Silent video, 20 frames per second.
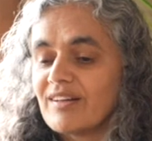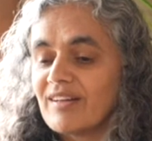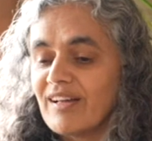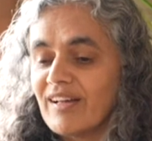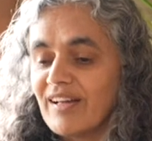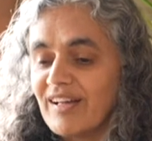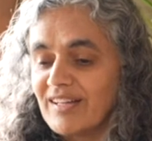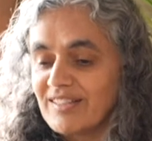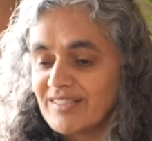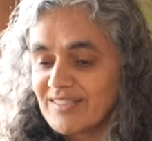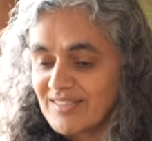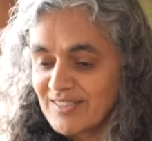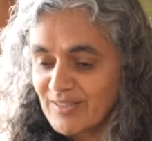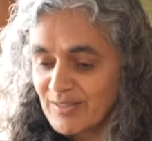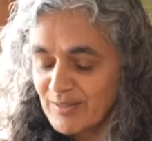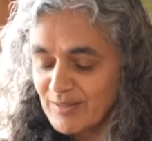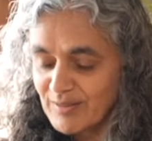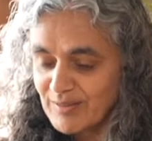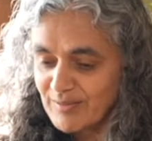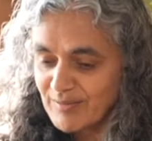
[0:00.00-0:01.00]
And
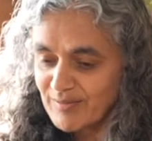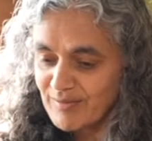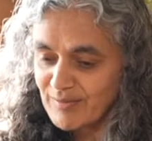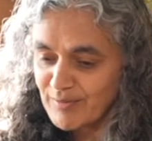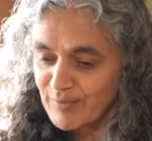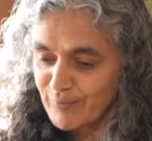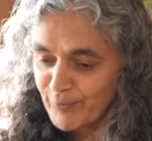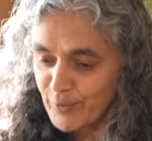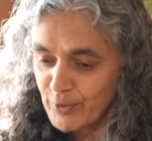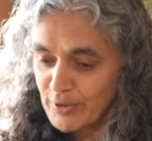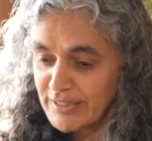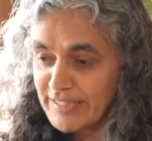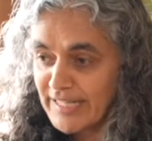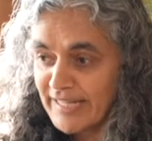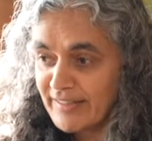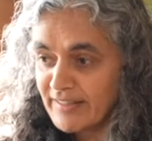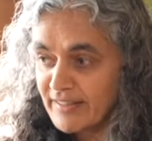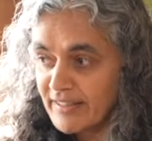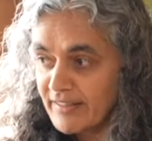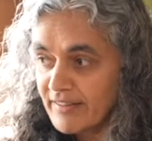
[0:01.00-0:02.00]
for
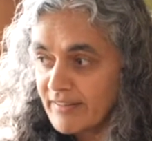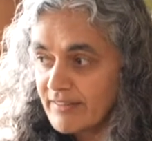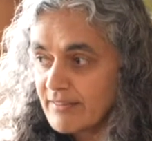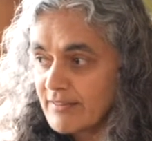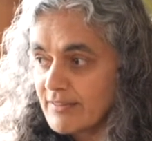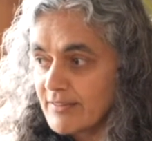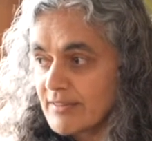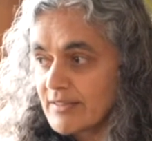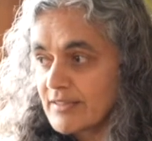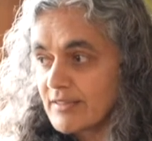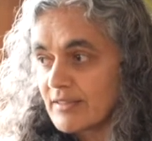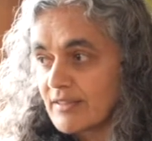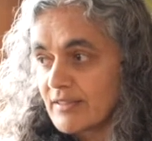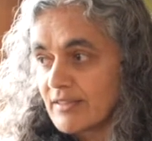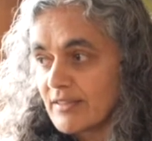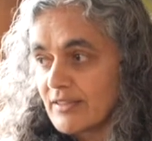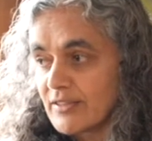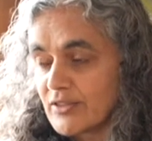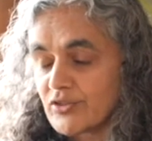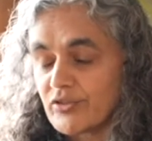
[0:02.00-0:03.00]
10 years,
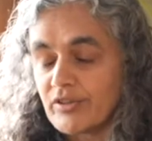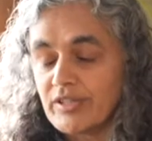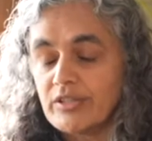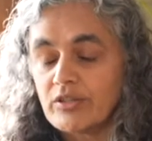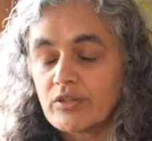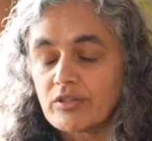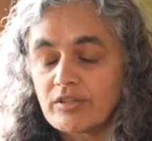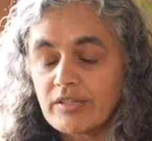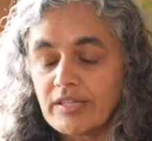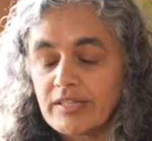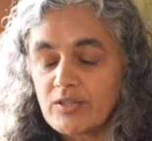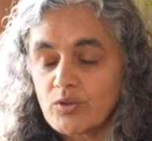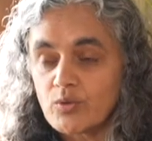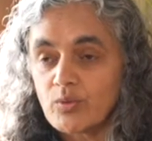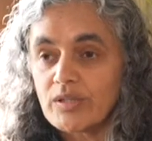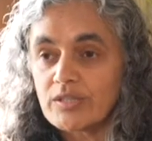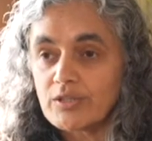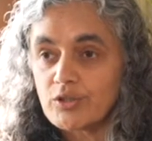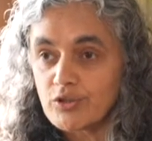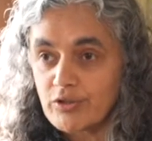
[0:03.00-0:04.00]
Sri
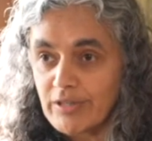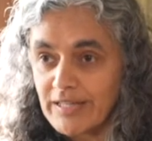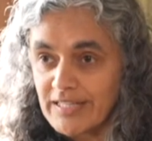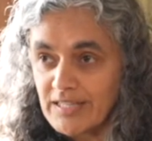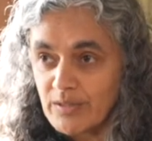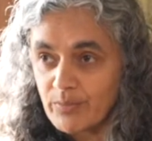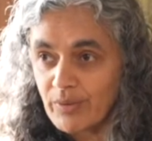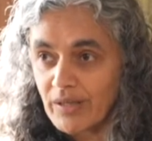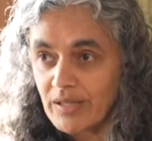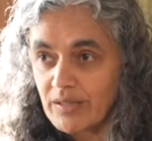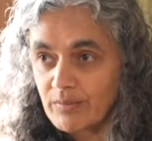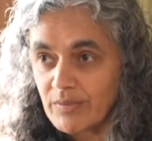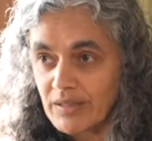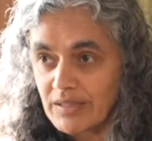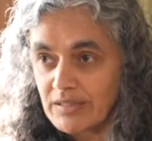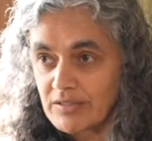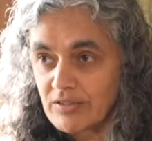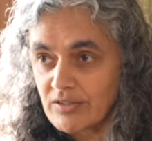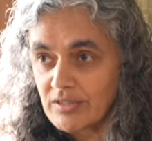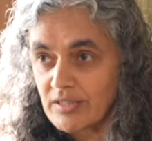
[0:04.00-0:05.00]
Yukteswar trained
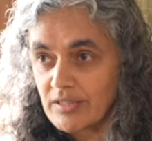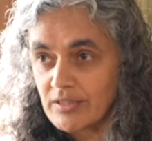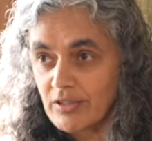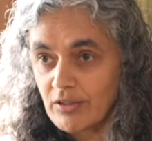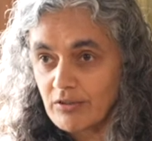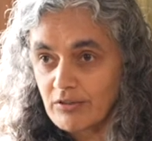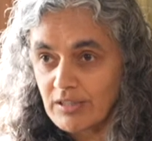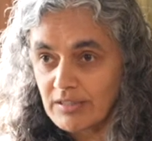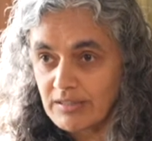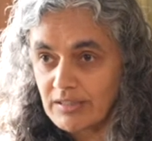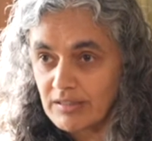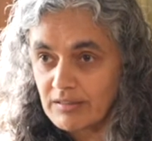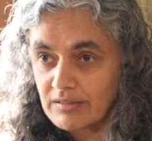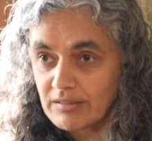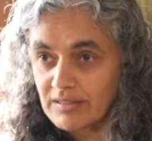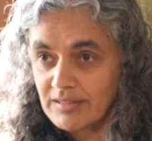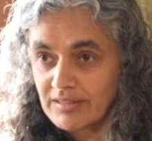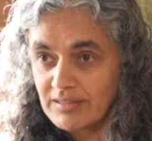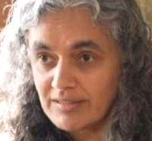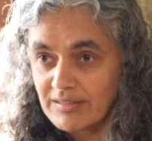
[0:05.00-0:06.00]
Paramahansa
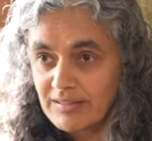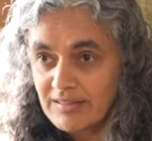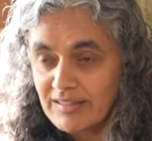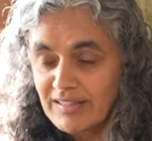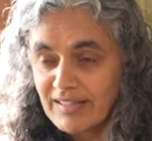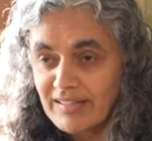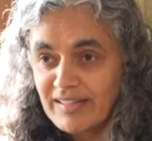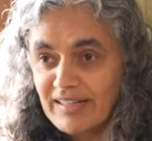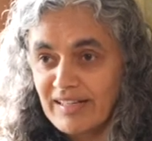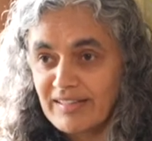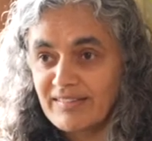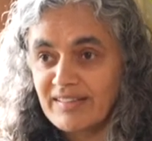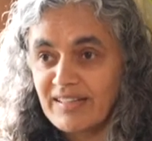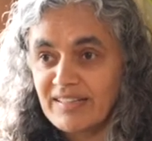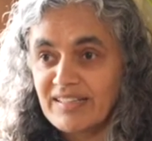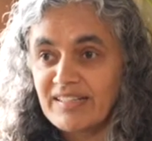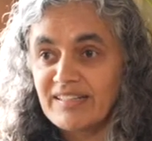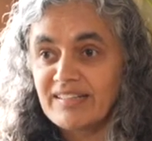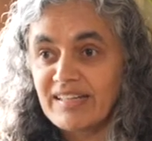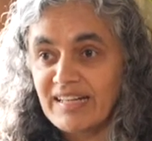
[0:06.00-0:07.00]
Yogananda. And
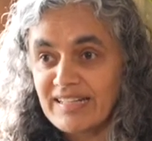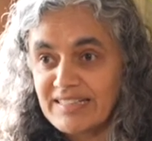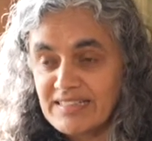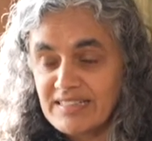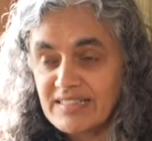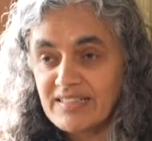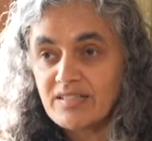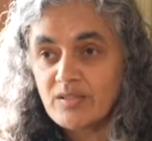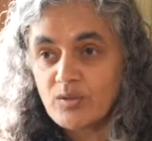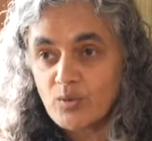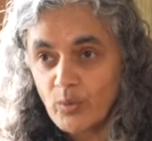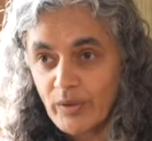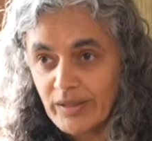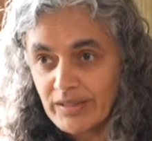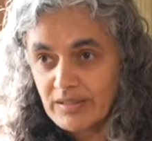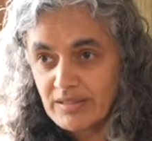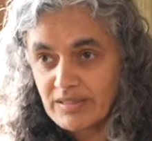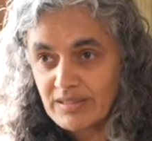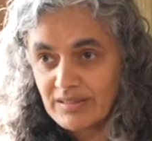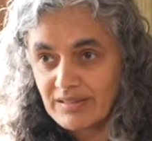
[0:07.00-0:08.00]
then in
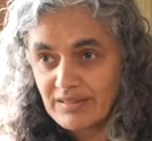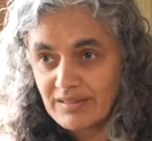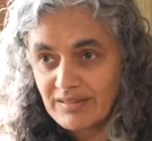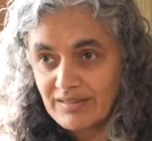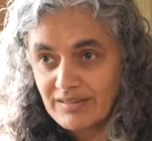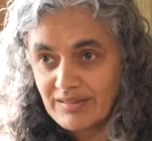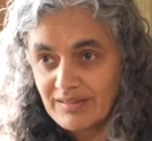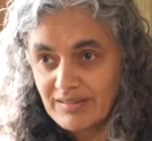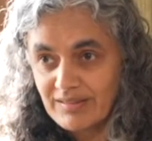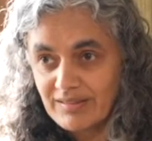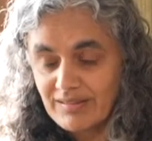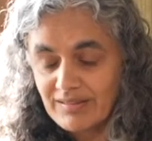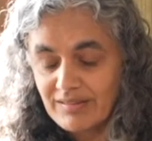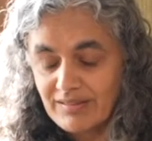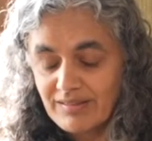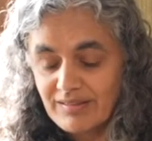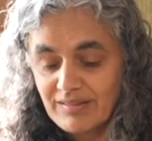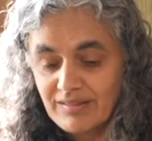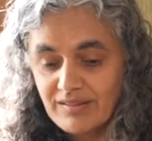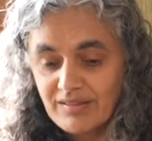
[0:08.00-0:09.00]
1920,
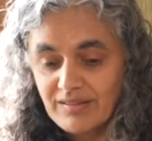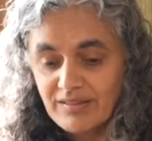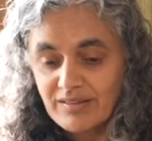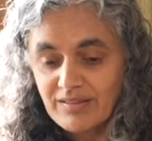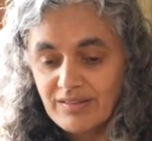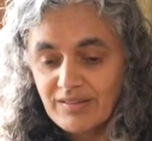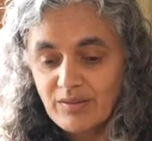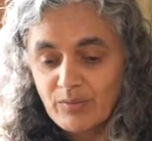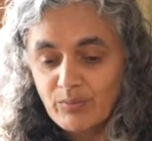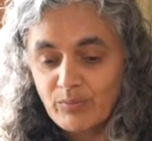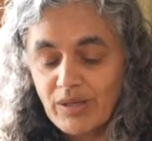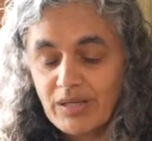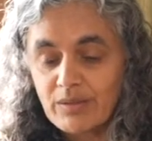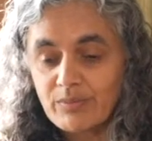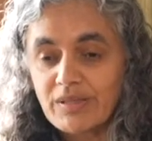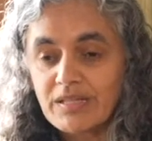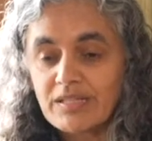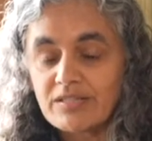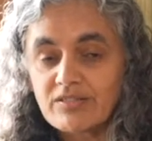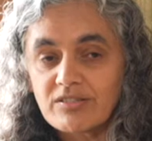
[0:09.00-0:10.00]

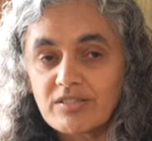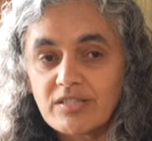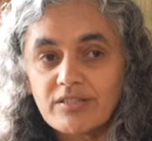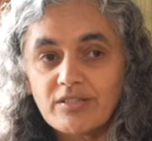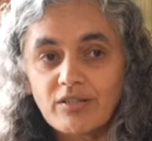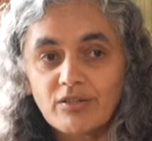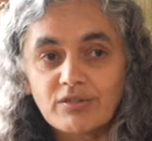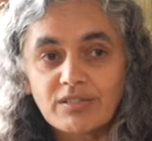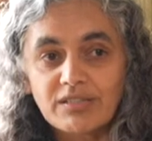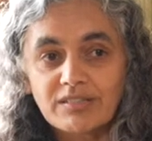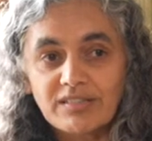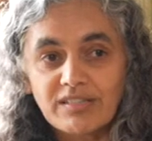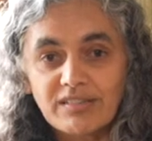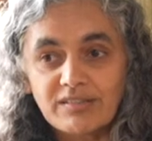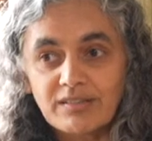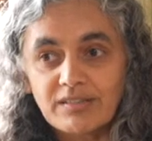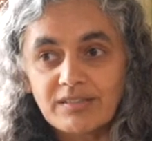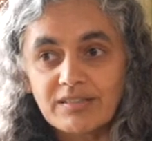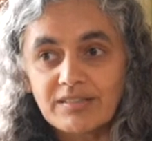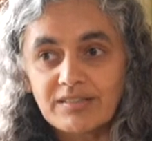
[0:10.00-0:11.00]
Paramahansa
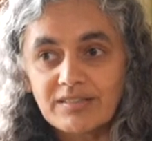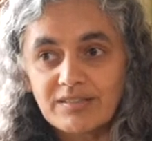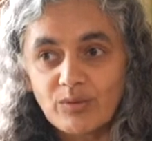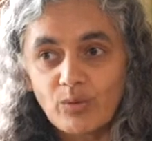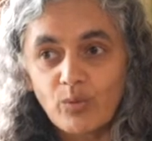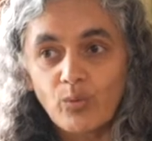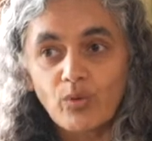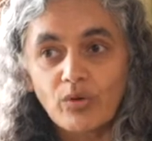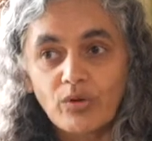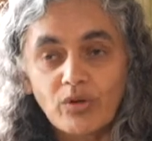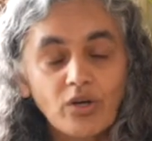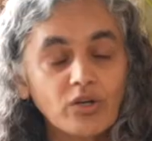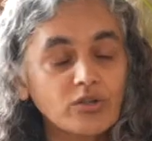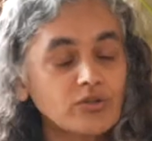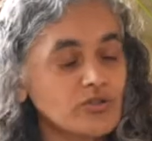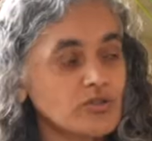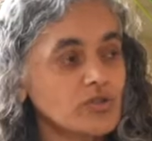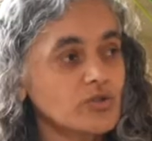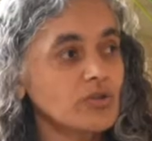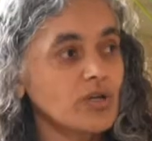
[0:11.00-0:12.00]
Yogananda
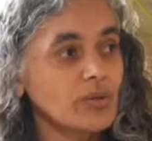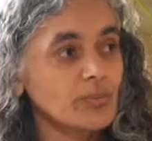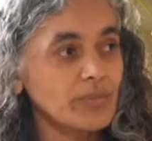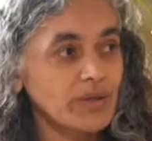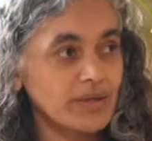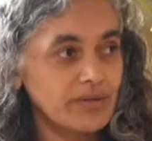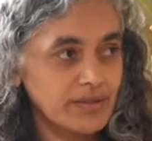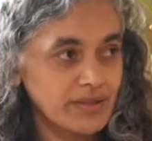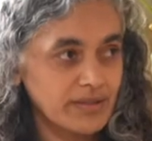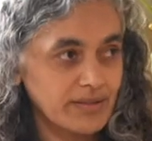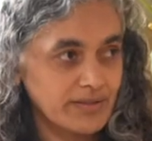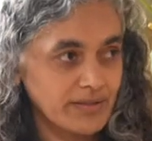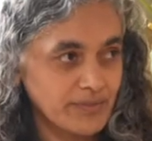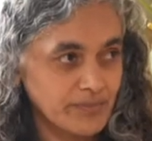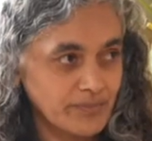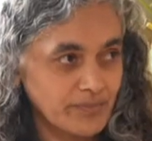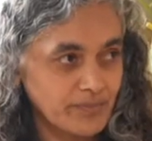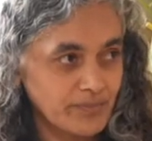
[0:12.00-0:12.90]
goes to America.